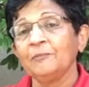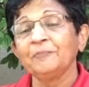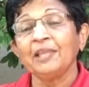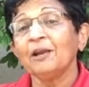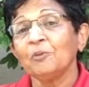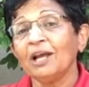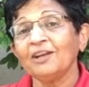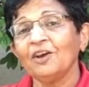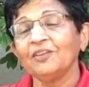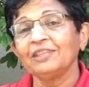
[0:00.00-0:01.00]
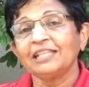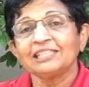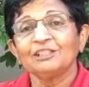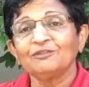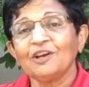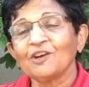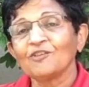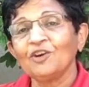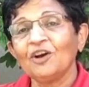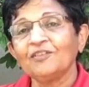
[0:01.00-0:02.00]
And why not? That's the fun
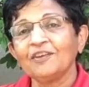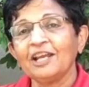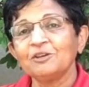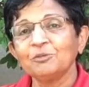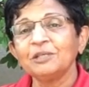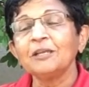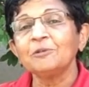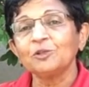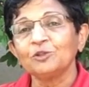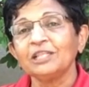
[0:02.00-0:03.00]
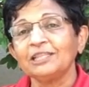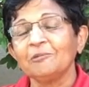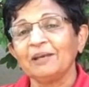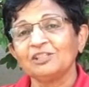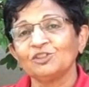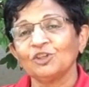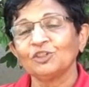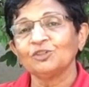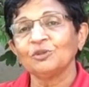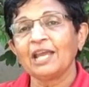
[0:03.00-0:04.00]
of golf, right? To be able to hit the best
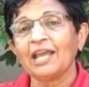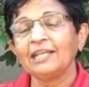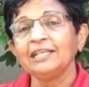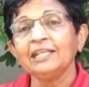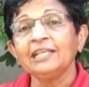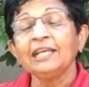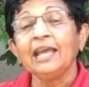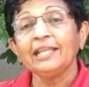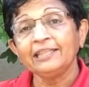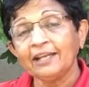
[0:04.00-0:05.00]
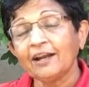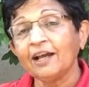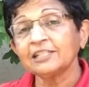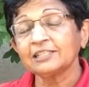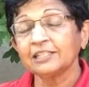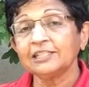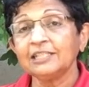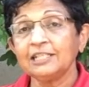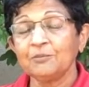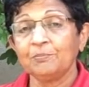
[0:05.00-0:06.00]
shots you can. And there are
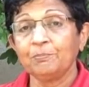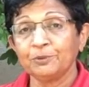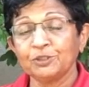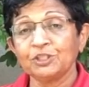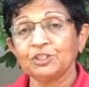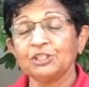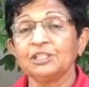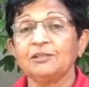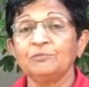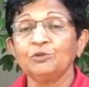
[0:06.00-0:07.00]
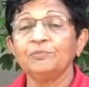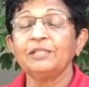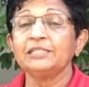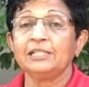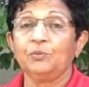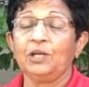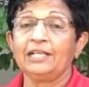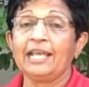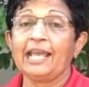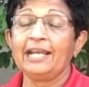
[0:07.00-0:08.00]
certainly positions and movements that one
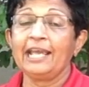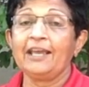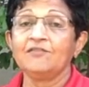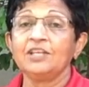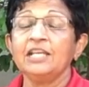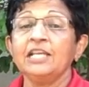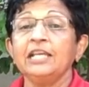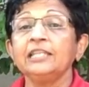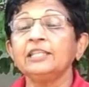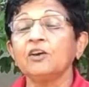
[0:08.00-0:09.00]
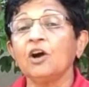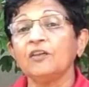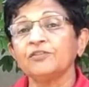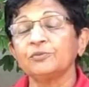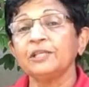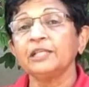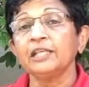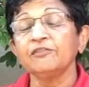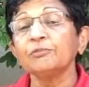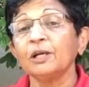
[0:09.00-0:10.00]
can have in the golf swing
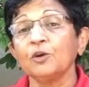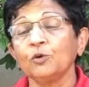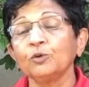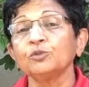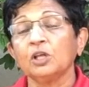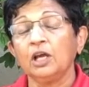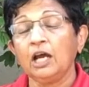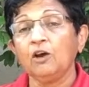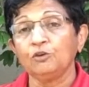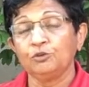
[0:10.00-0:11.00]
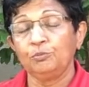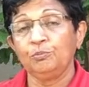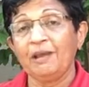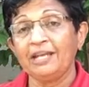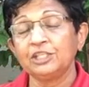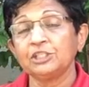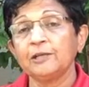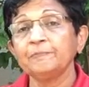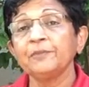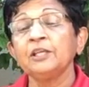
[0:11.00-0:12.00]
if one knows how to manage
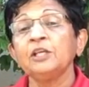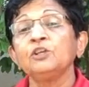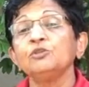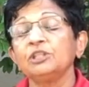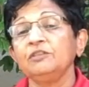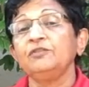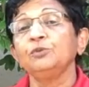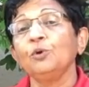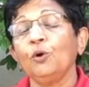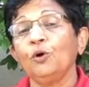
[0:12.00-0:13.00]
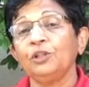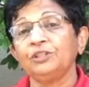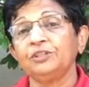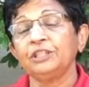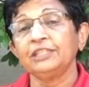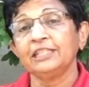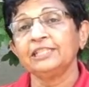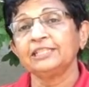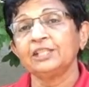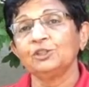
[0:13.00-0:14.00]
them to give you all three
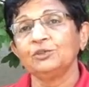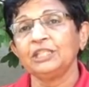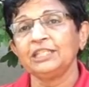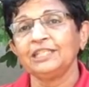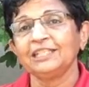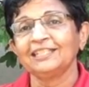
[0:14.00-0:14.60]
things that you need.